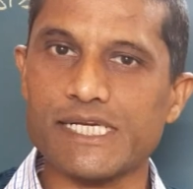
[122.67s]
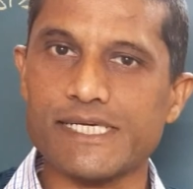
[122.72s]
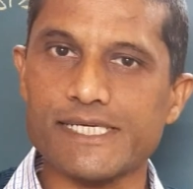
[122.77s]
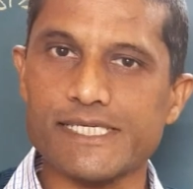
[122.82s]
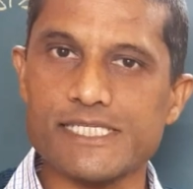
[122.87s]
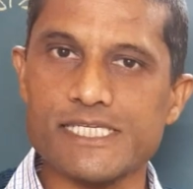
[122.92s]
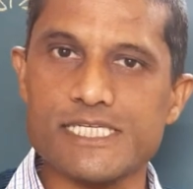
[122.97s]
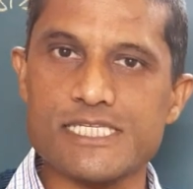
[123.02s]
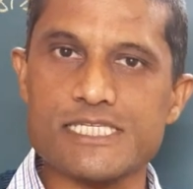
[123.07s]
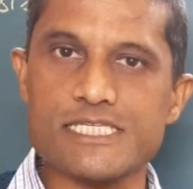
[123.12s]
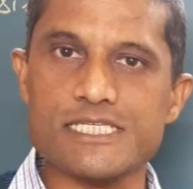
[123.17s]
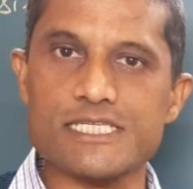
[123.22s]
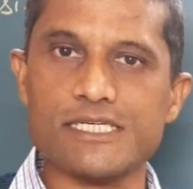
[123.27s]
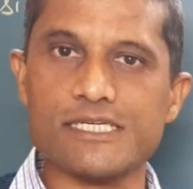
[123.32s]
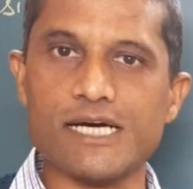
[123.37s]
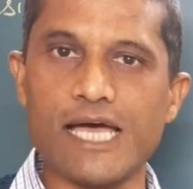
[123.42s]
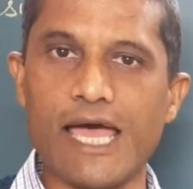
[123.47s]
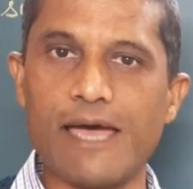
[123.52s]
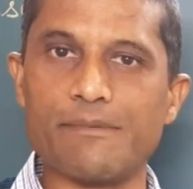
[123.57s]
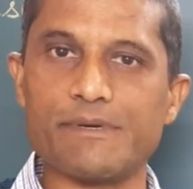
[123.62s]

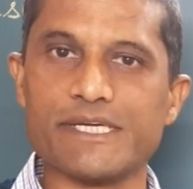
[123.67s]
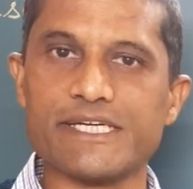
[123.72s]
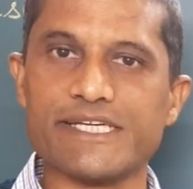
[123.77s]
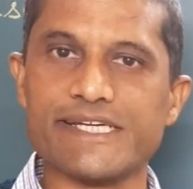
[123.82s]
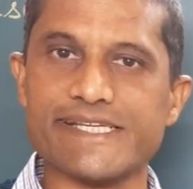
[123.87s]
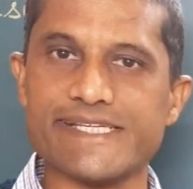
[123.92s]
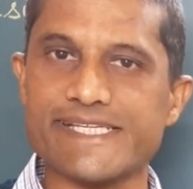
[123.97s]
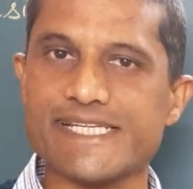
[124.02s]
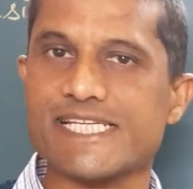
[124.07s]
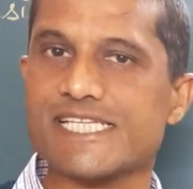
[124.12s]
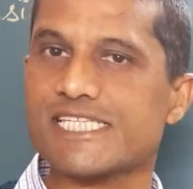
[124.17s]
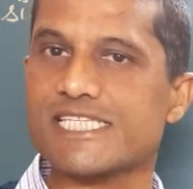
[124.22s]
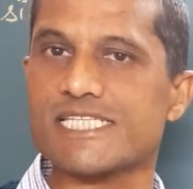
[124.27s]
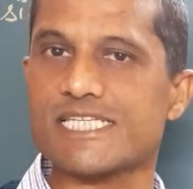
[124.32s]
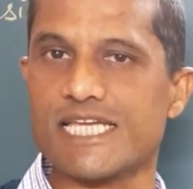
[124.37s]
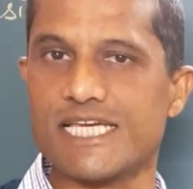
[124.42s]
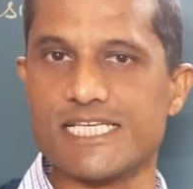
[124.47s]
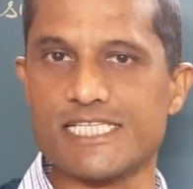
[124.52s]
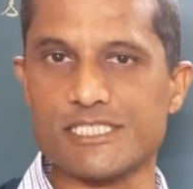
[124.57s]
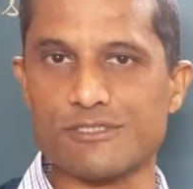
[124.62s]
resistor having
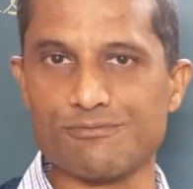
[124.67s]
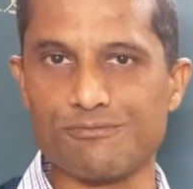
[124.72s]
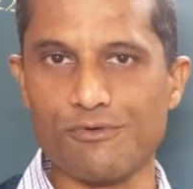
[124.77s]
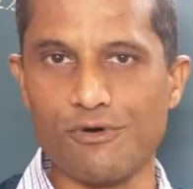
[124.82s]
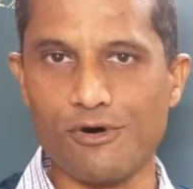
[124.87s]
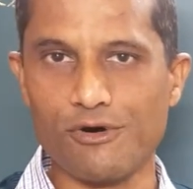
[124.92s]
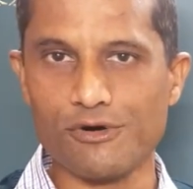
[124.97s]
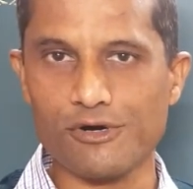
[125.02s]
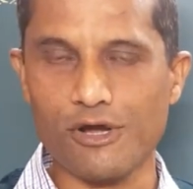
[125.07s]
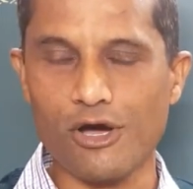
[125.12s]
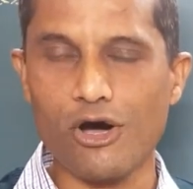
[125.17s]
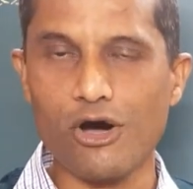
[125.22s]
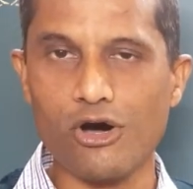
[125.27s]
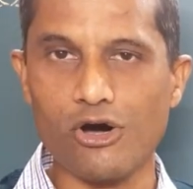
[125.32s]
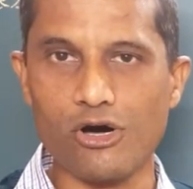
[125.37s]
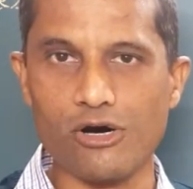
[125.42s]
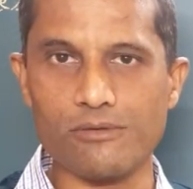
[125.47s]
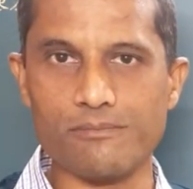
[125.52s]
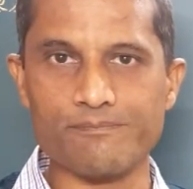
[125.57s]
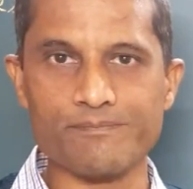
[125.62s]
resistance 4
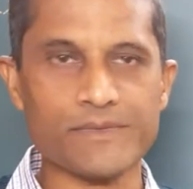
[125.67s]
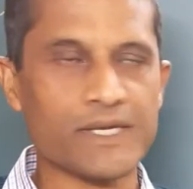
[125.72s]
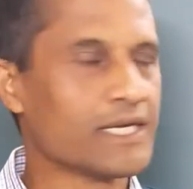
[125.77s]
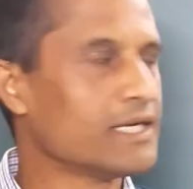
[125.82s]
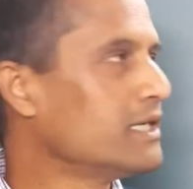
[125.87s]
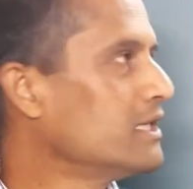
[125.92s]
ohm,